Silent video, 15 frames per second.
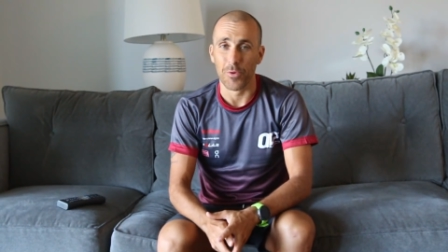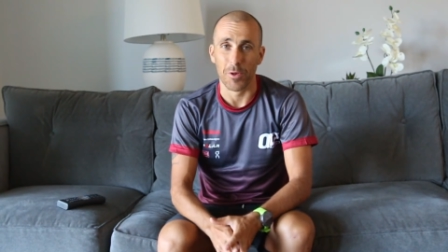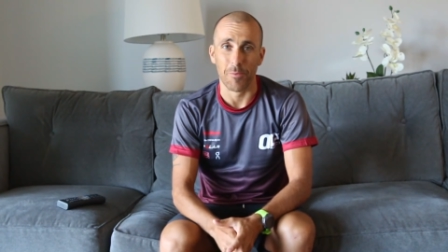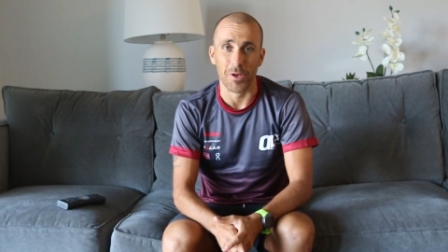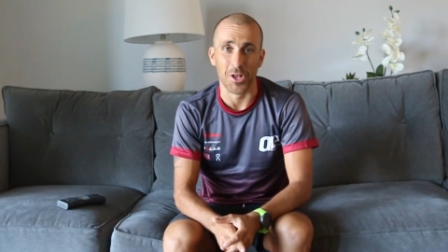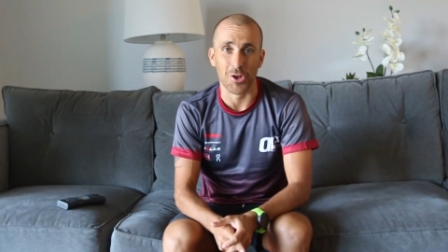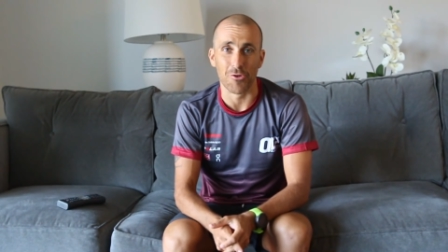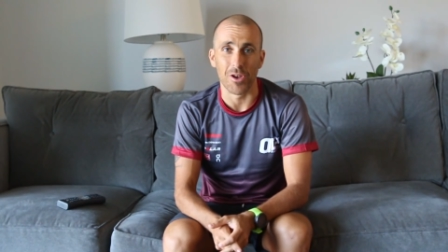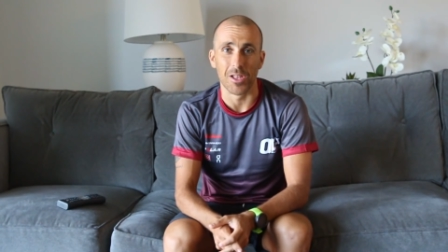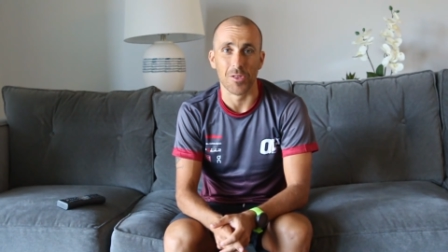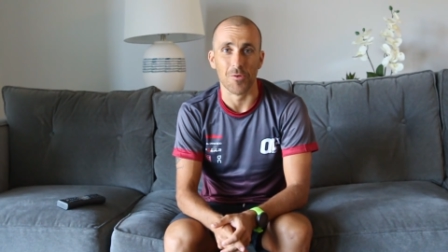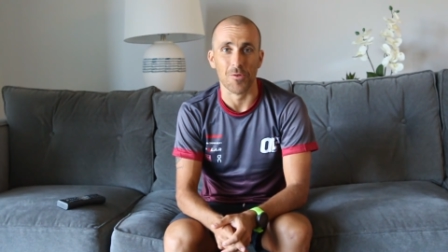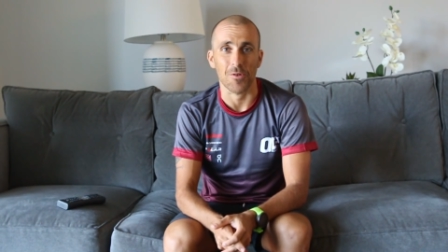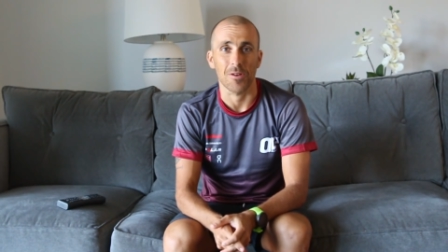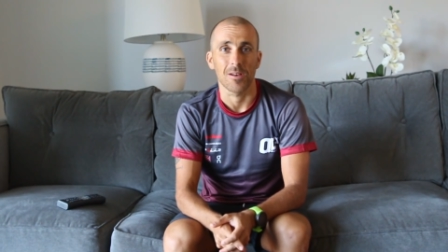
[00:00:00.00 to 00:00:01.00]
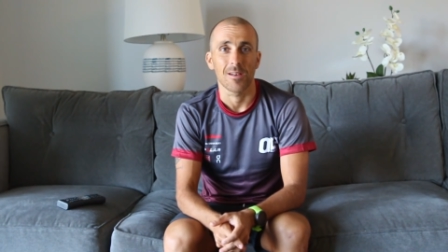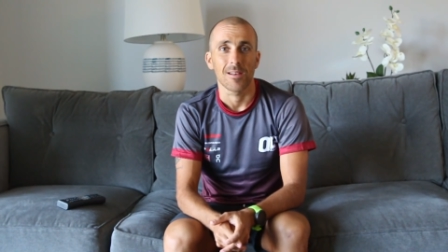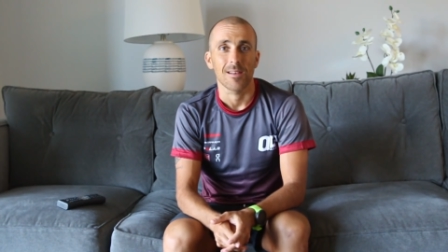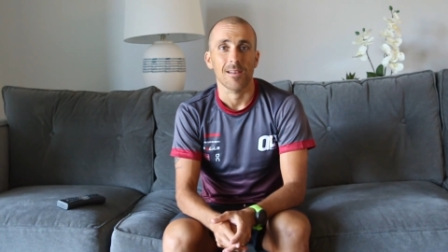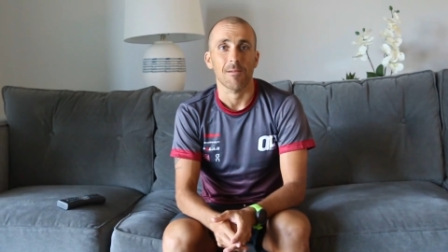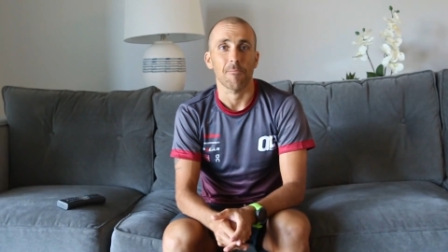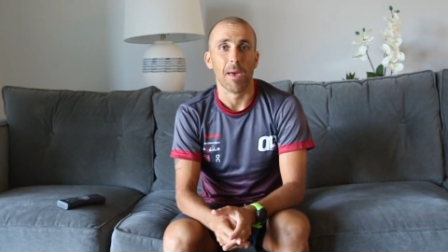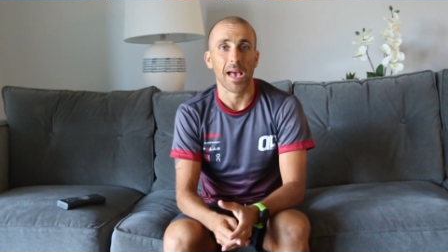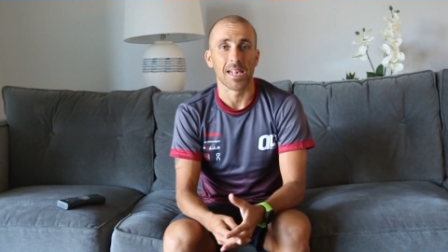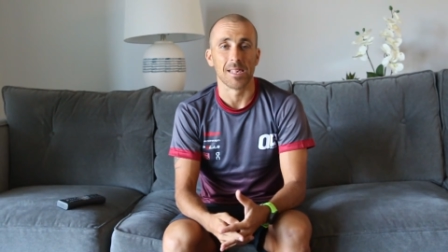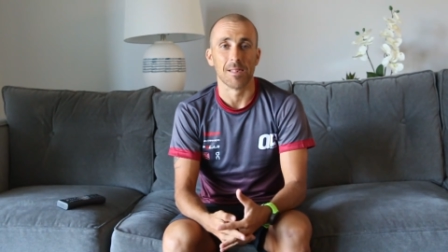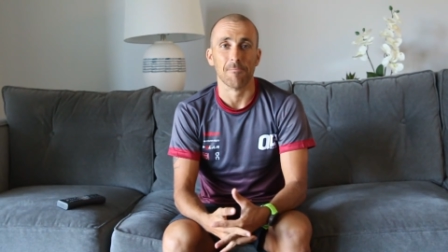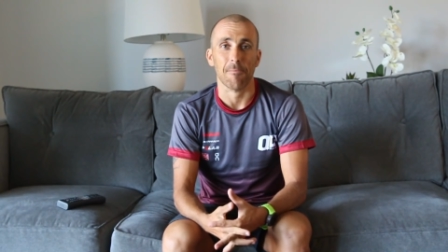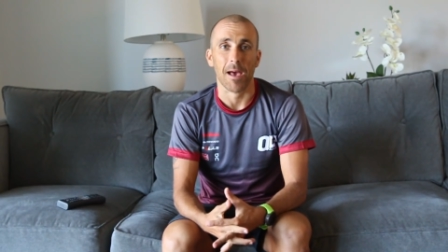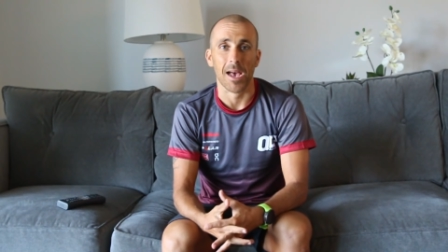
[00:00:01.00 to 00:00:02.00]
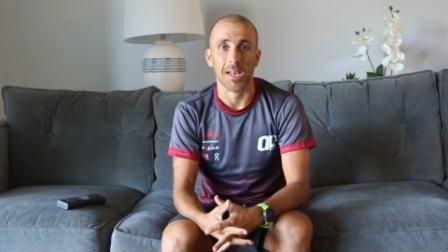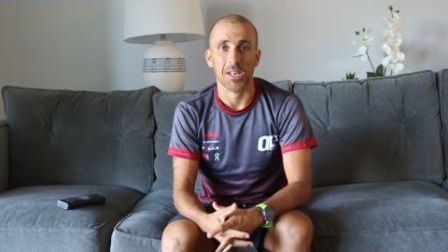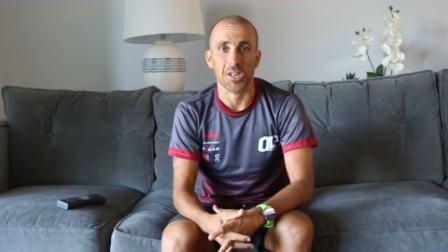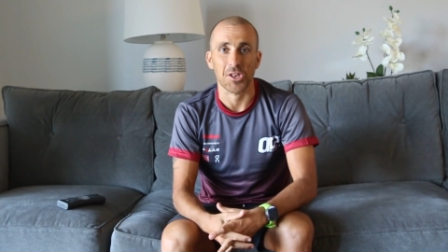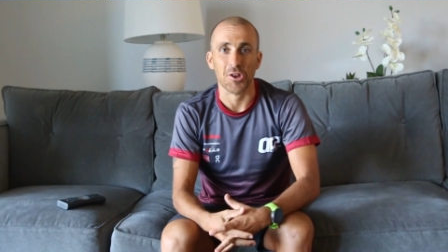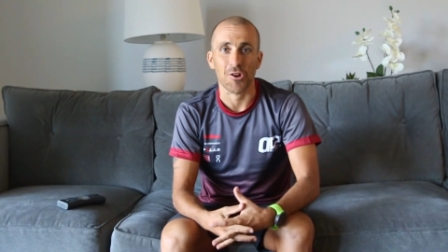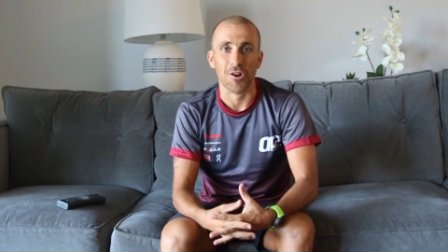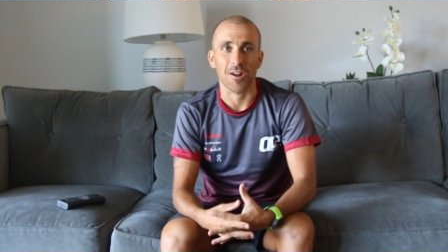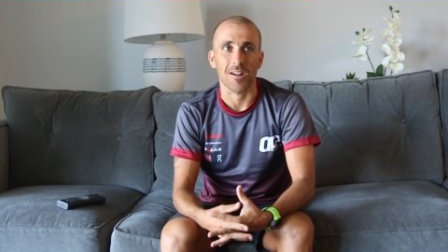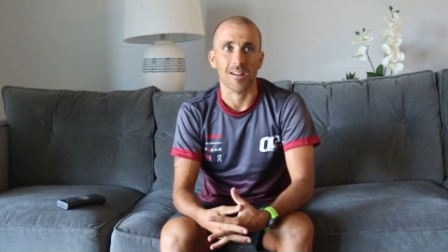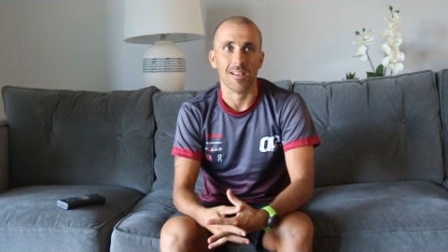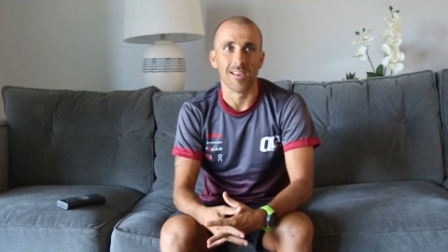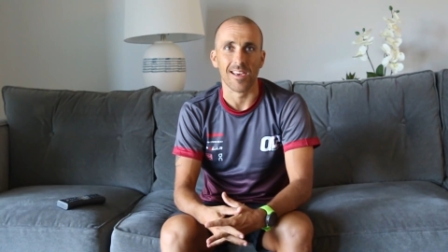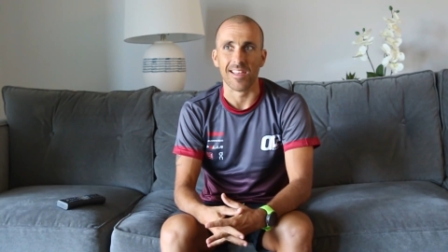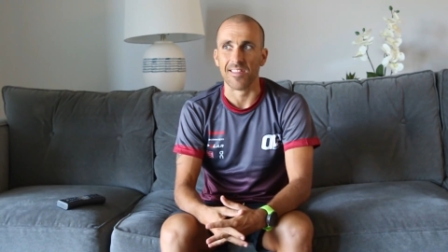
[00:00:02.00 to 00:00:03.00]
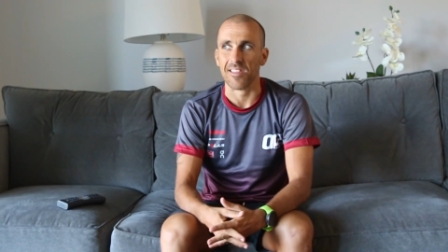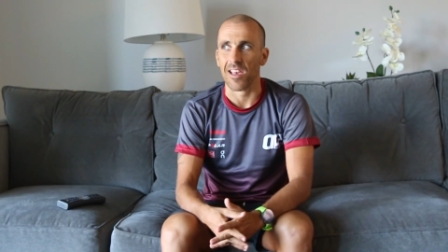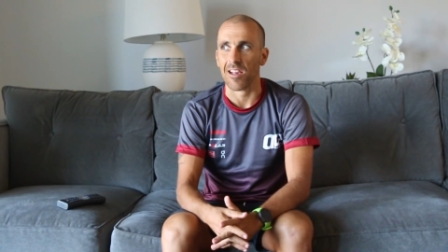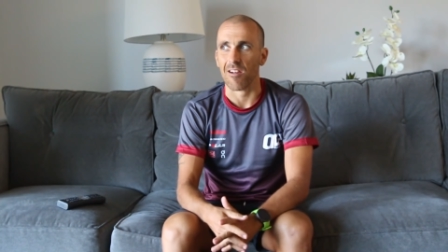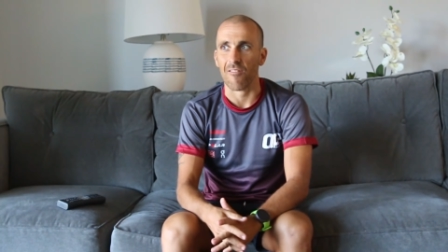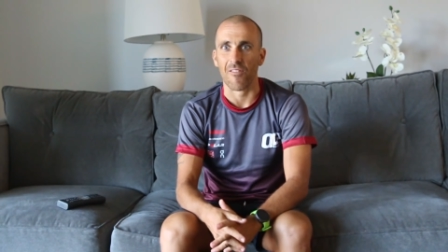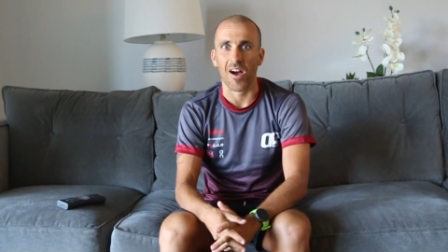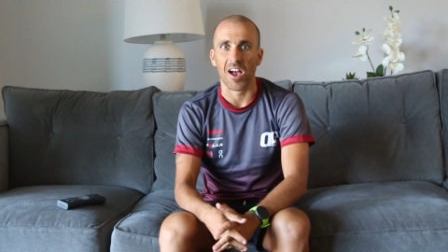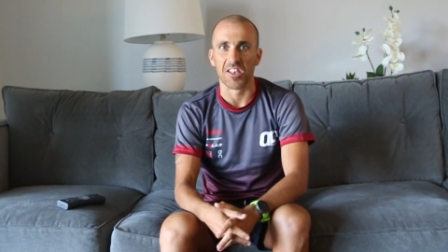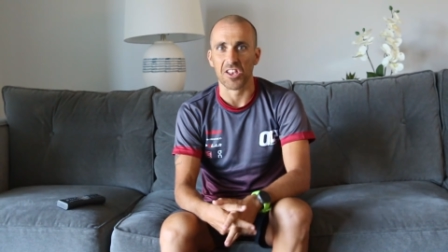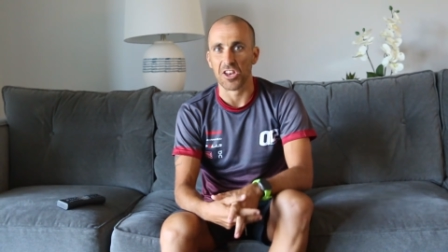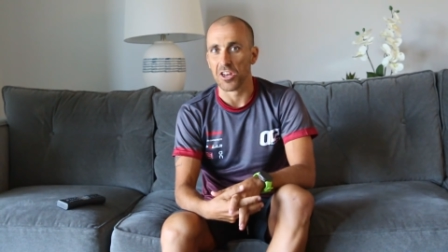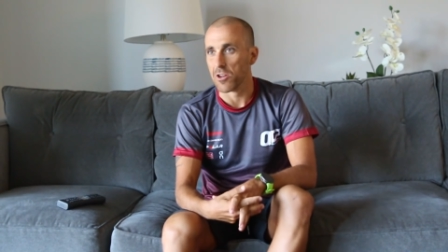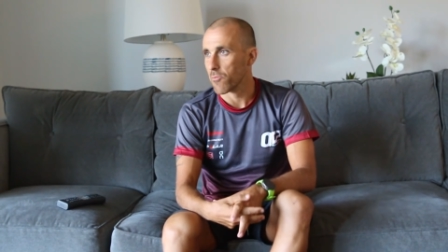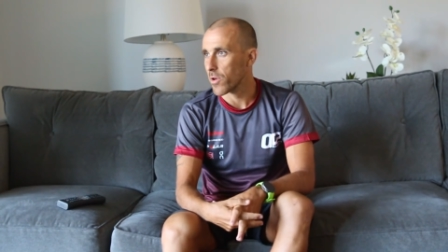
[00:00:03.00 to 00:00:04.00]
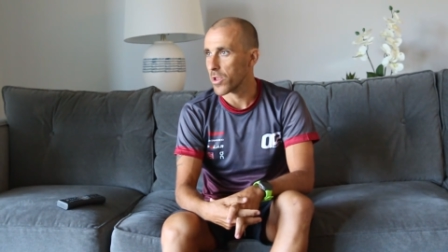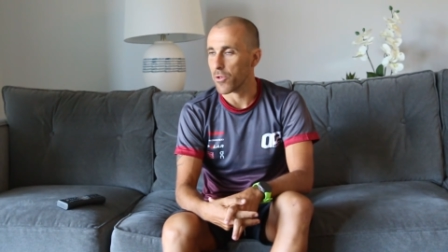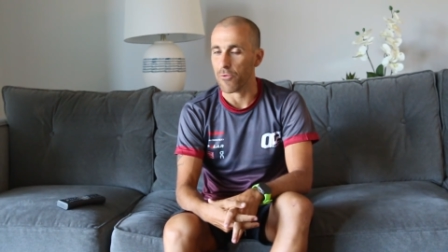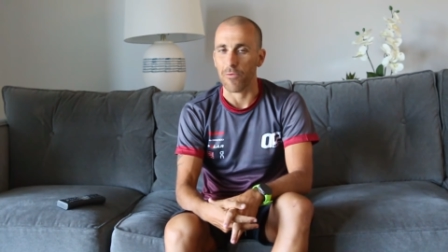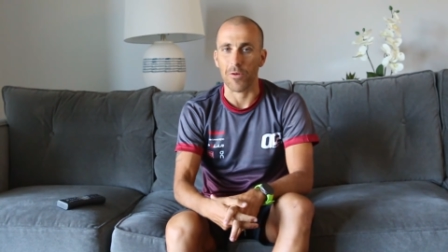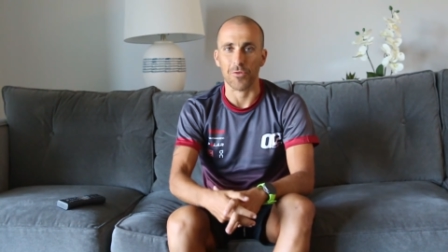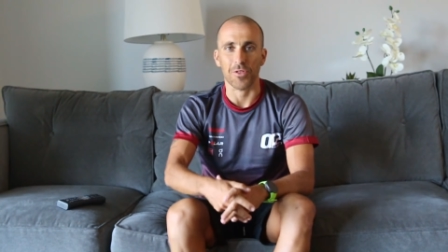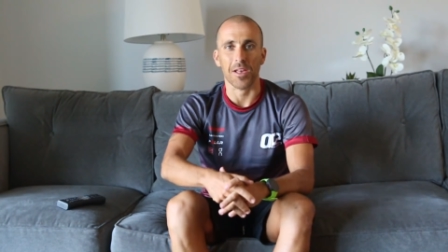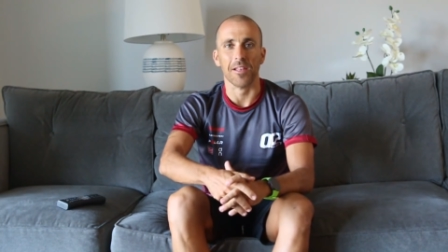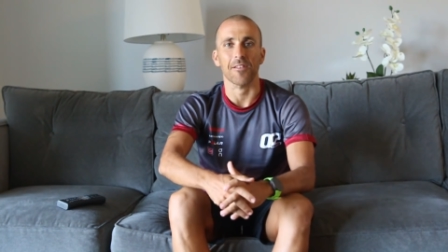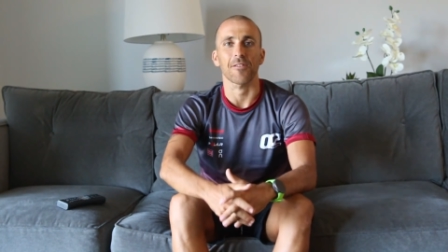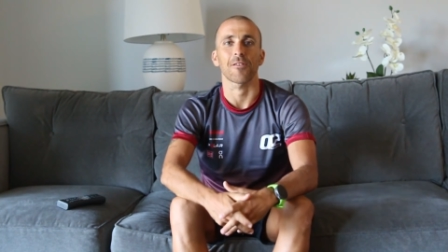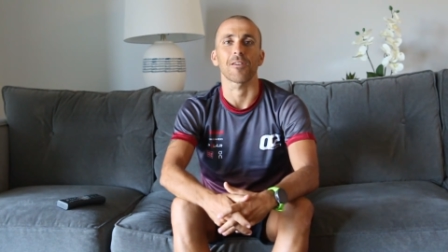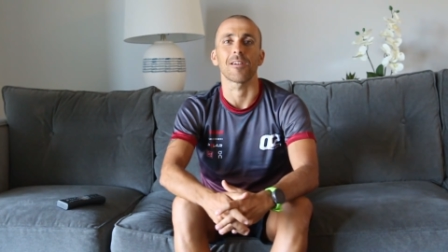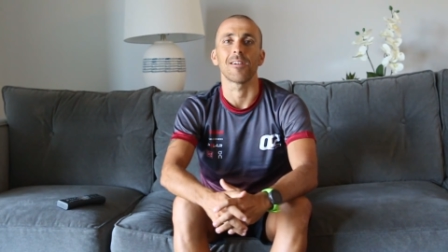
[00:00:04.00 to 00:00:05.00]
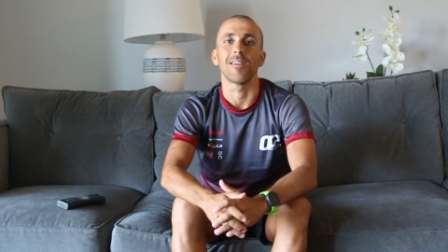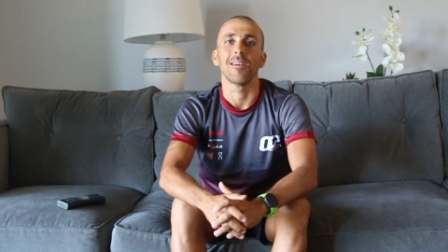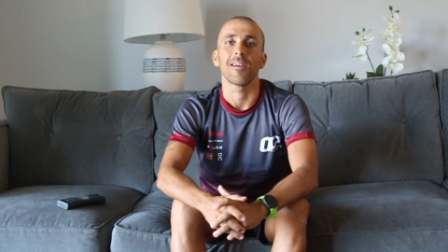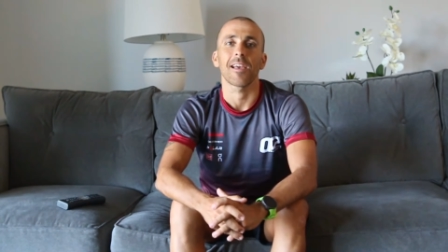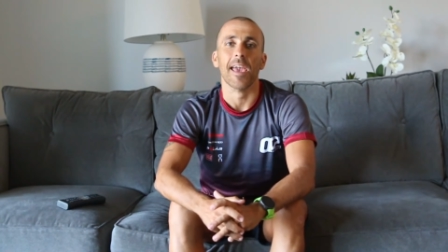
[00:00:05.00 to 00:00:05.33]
pretty much try to maximize your intake of oxygen when you rotate your